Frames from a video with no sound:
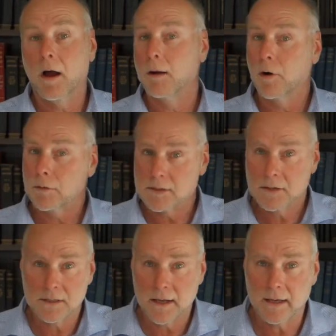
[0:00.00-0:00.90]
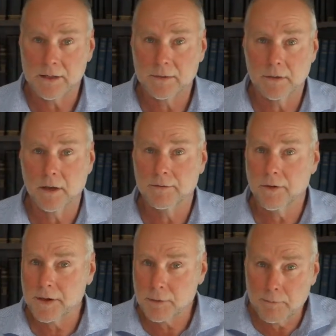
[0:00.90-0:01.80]
I might also take it to a, a
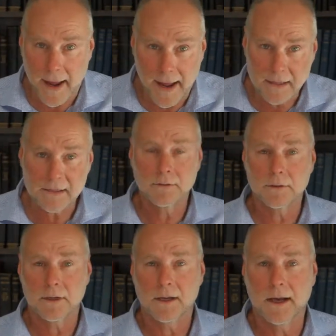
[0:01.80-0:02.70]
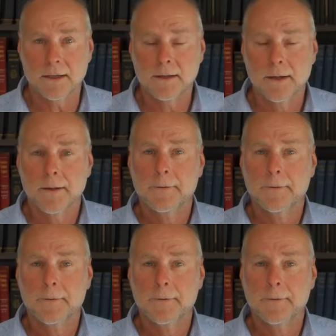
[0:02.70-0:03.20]
vertical bandsaw to cut.